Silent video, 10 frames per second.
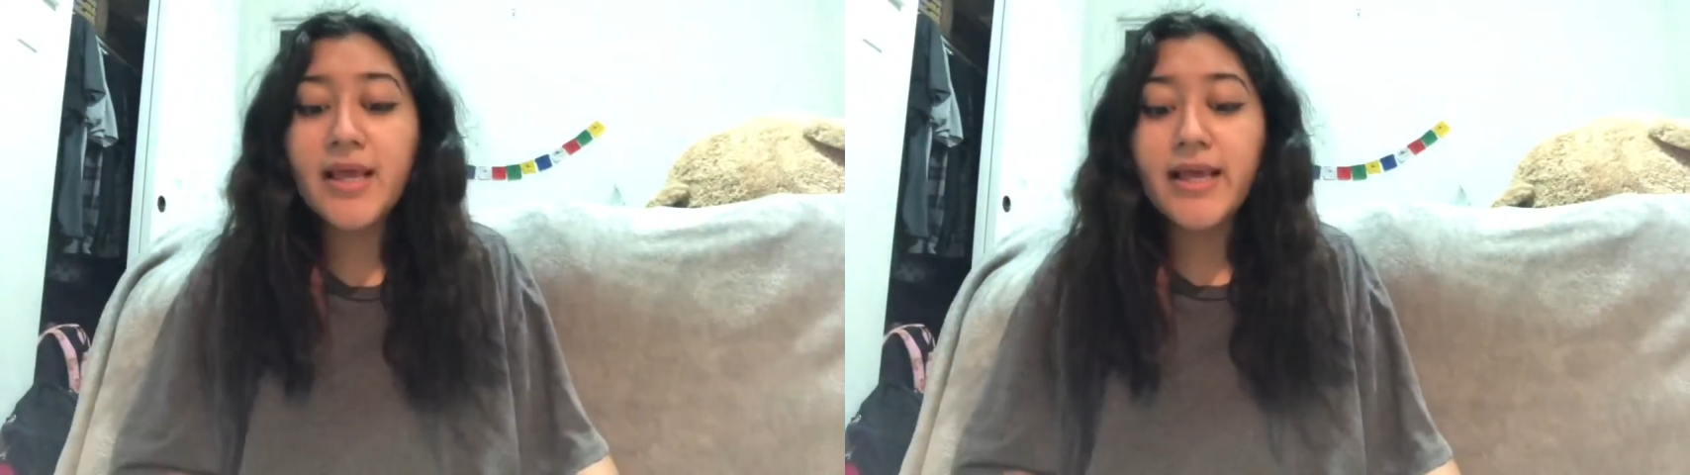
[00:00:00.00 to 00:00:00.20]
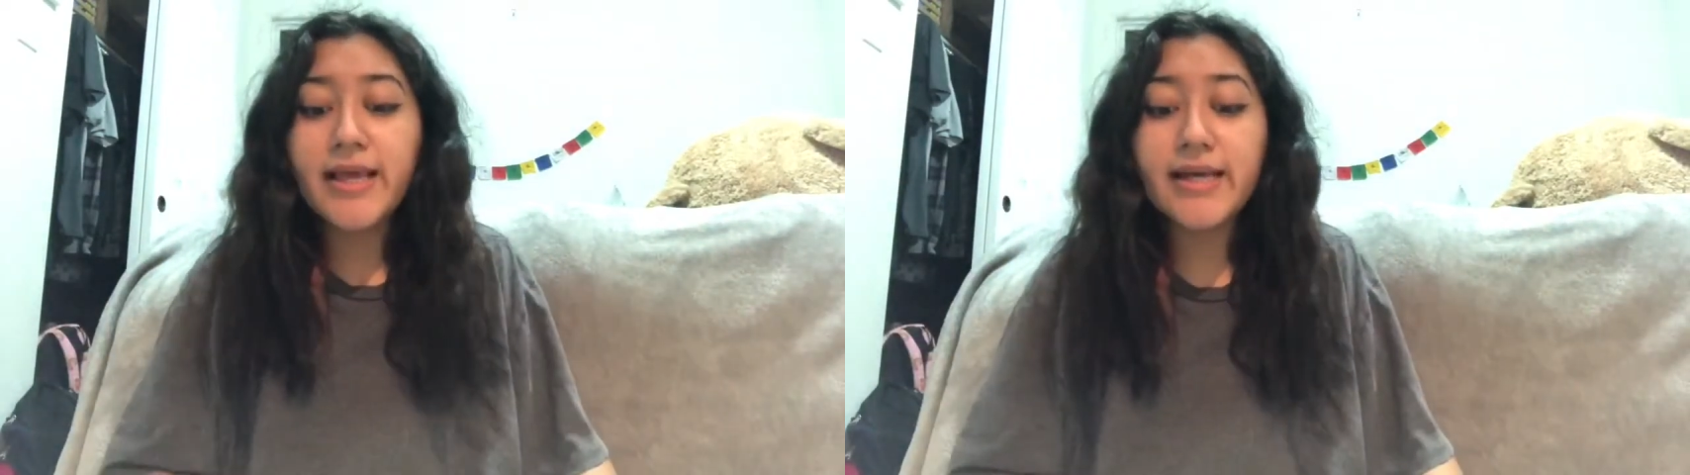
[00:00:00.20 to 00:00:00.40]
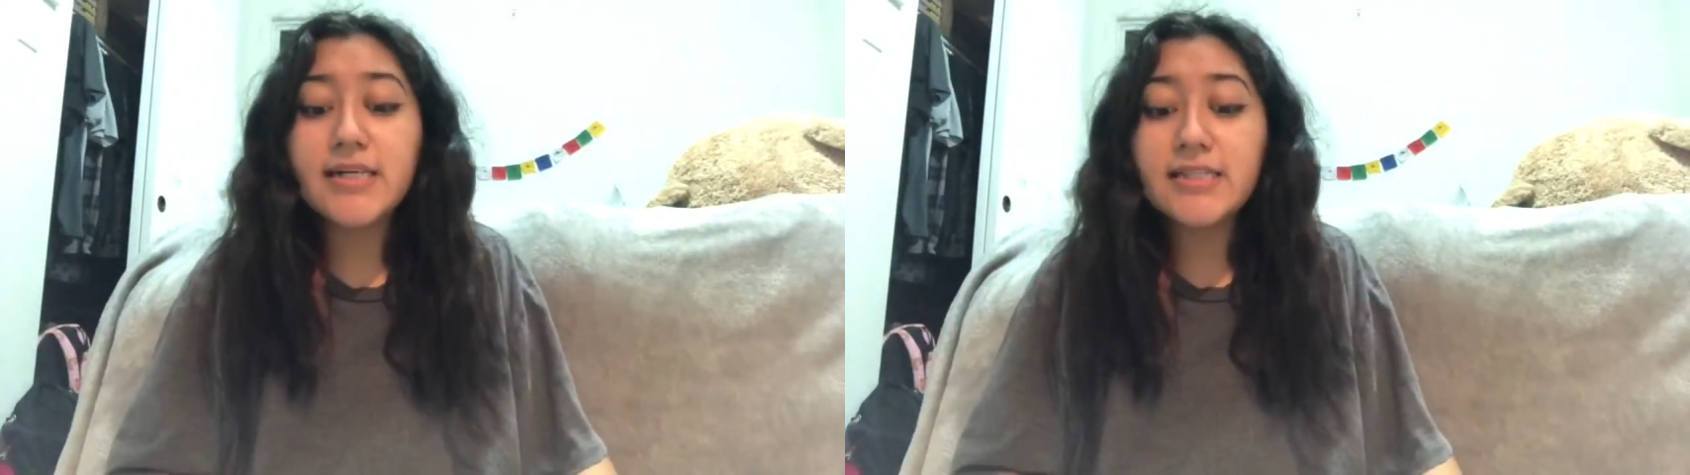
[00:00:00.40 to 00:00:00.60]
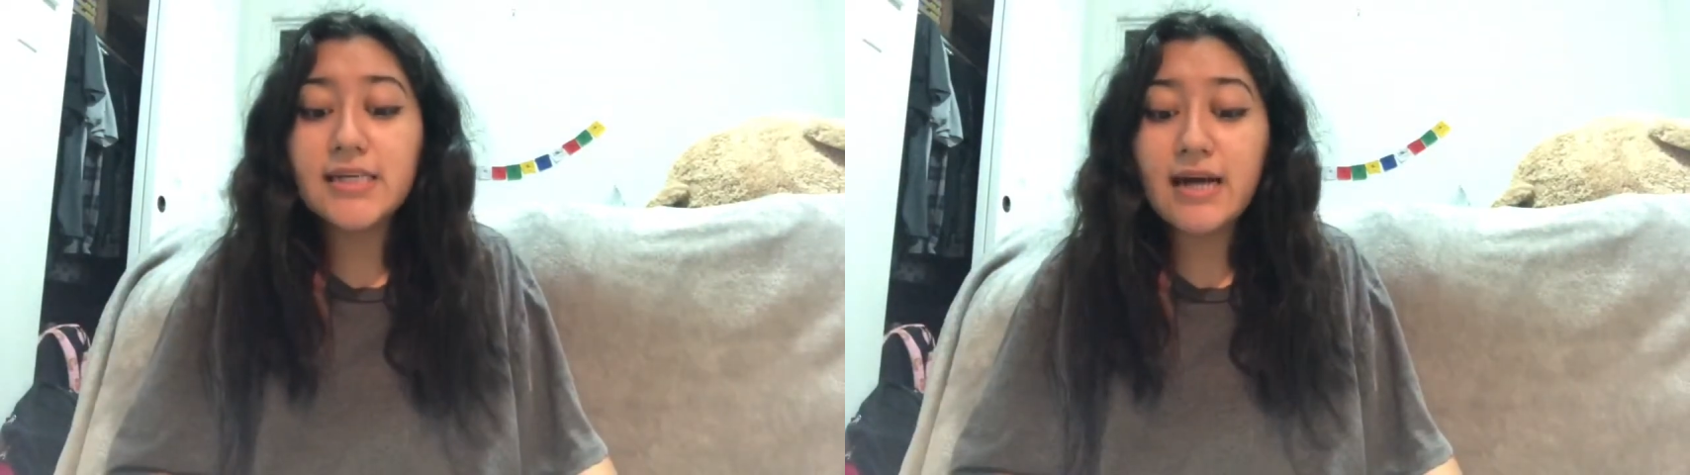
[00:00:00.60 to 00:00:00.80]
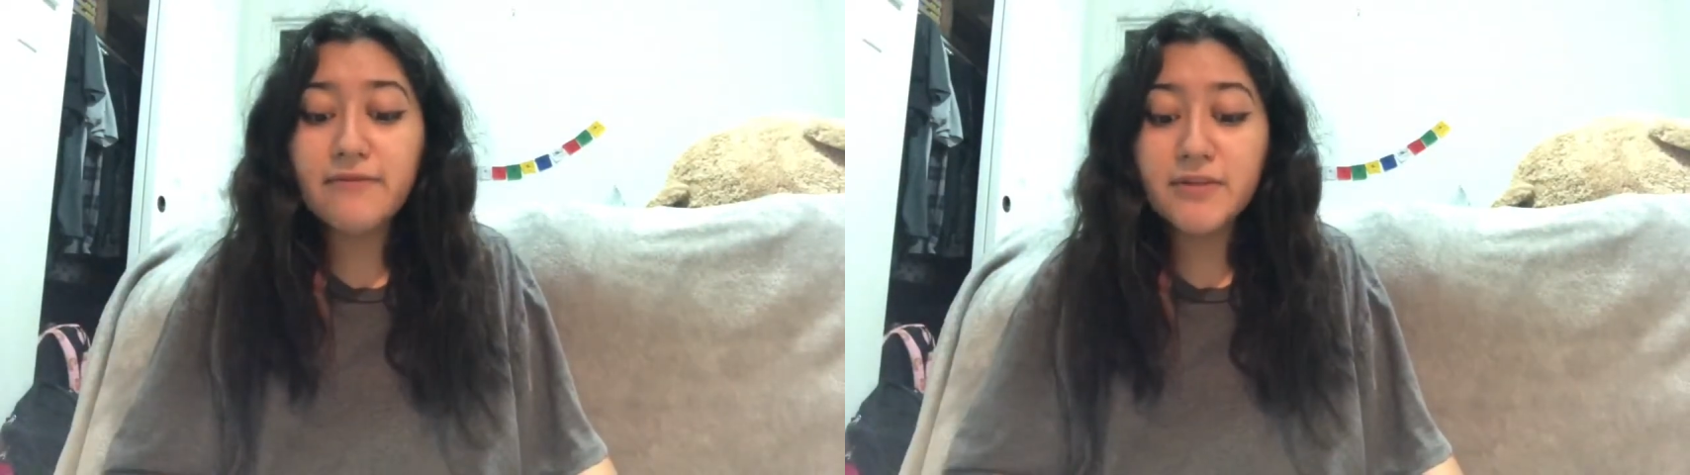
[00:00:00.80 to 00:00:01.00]
And
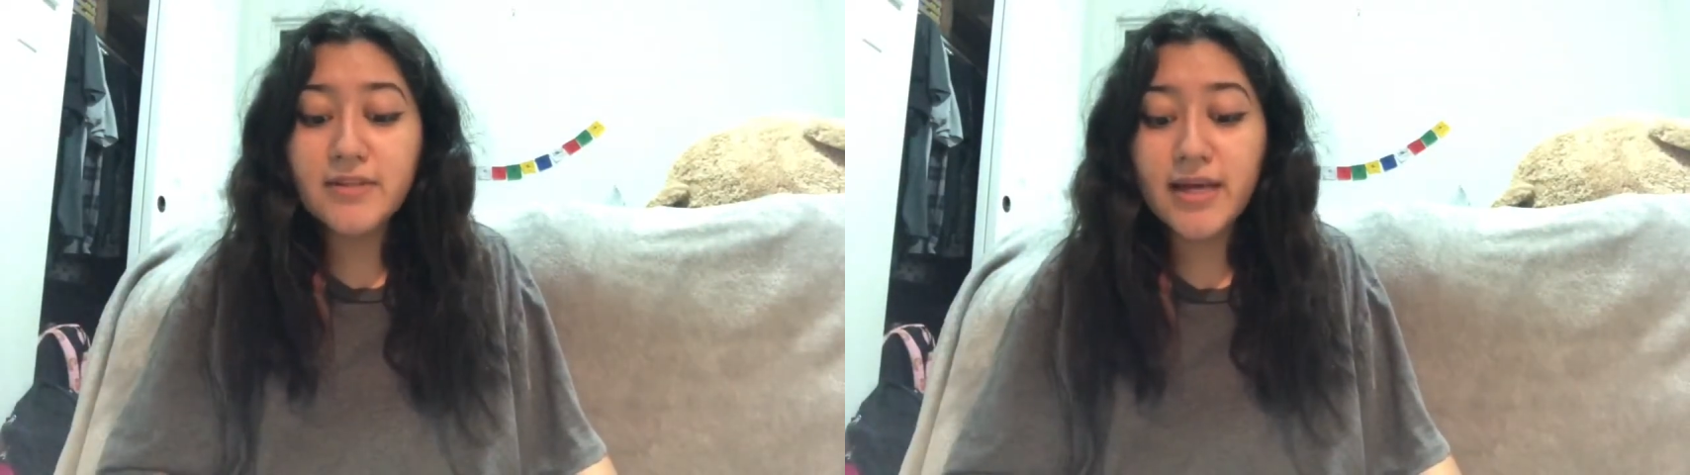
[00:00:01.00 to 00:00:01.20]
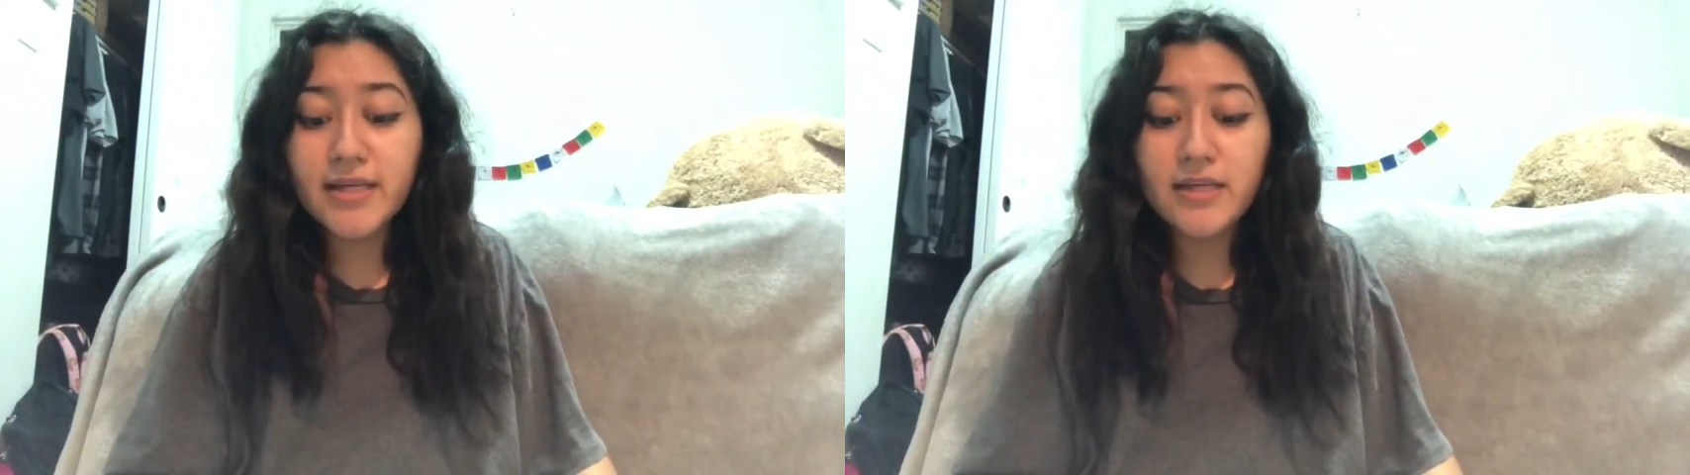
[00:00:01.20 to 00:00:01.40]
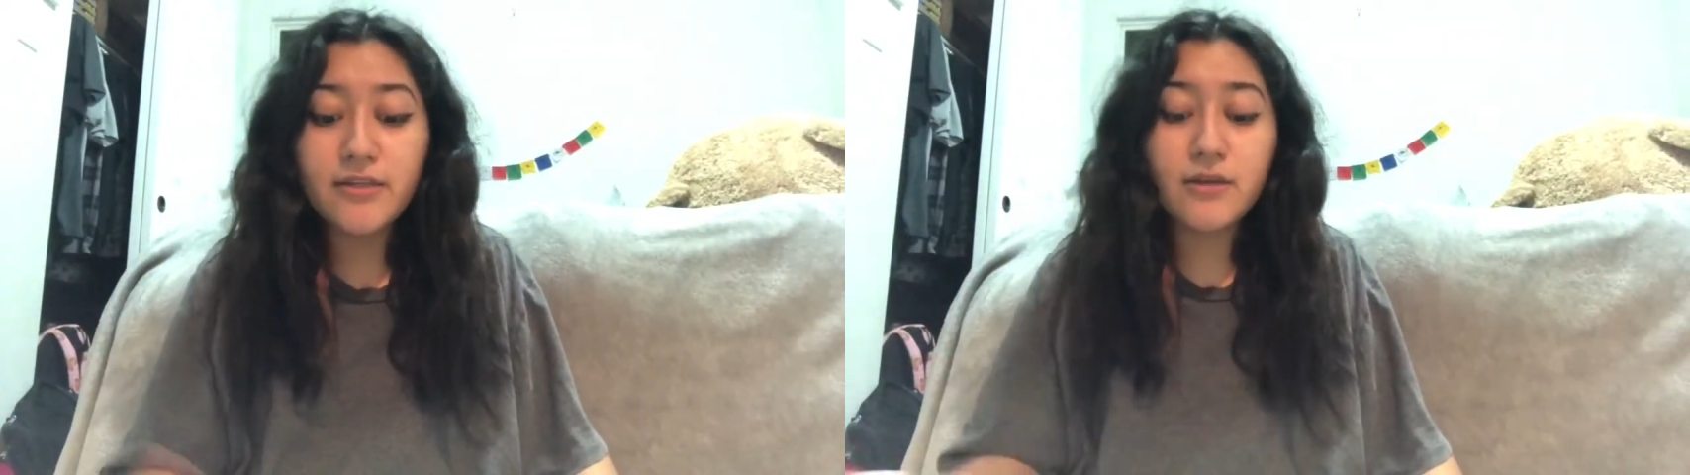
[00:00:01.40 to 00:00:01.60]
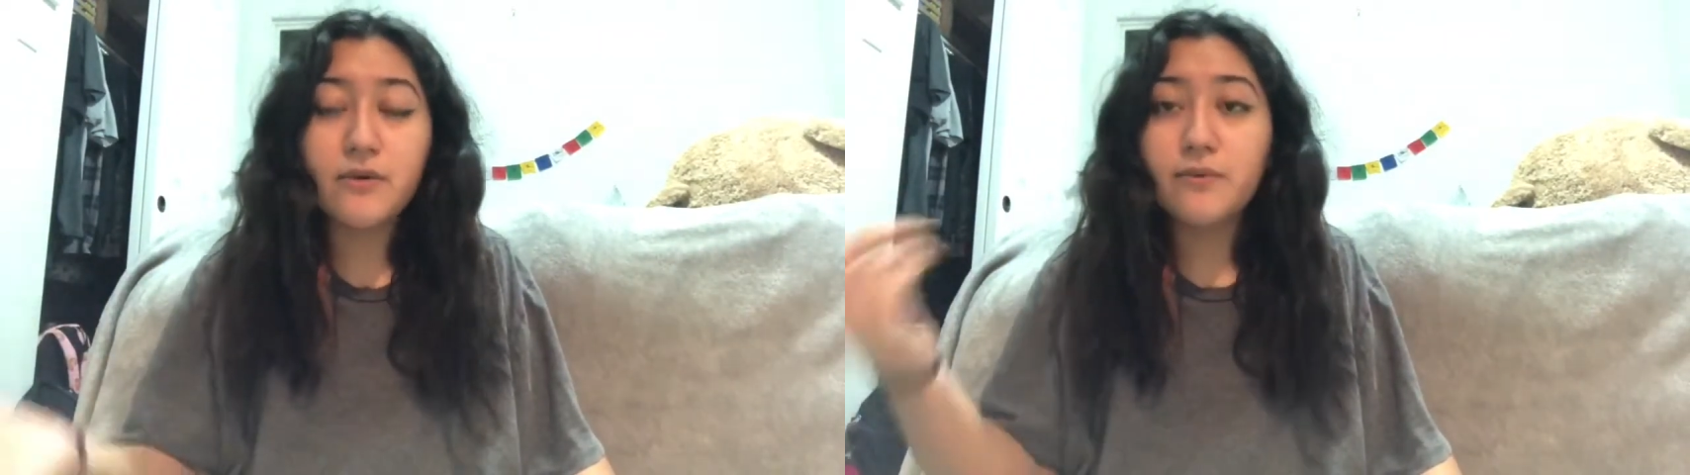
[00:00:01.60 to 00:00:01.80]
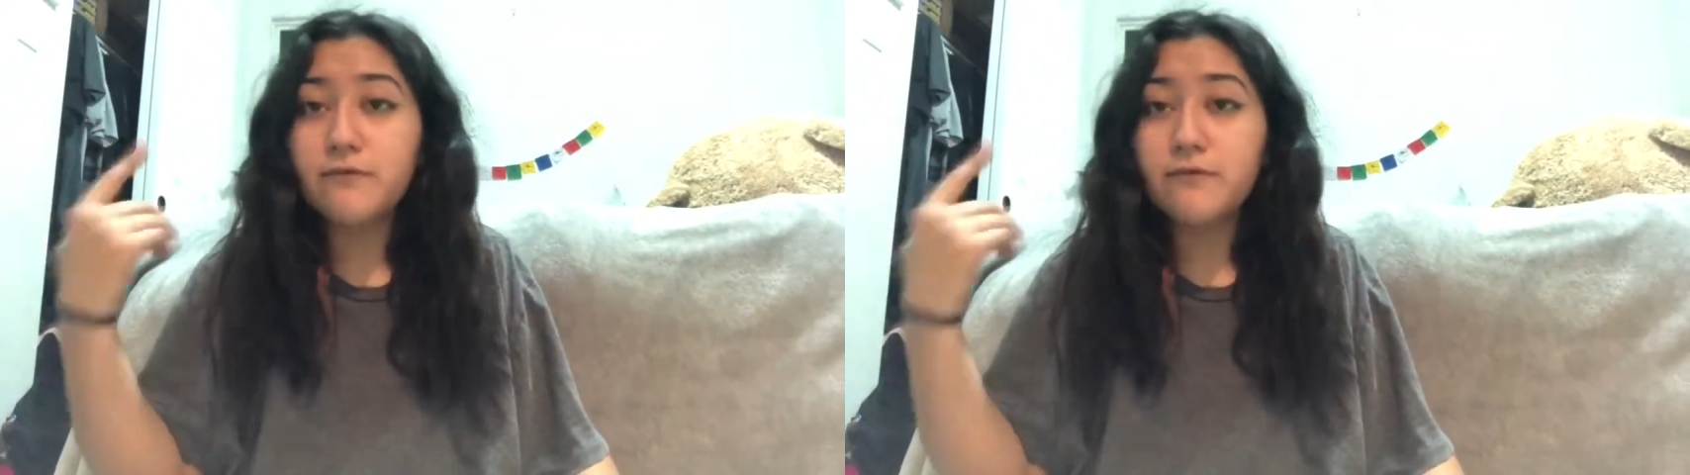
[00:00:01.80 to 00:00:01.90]
after that, he, you know,